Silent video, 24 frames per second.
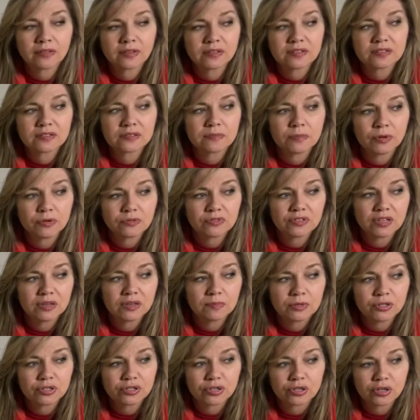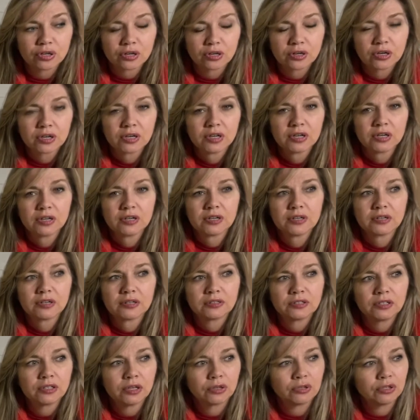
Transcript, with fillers: That's the most immature. You know,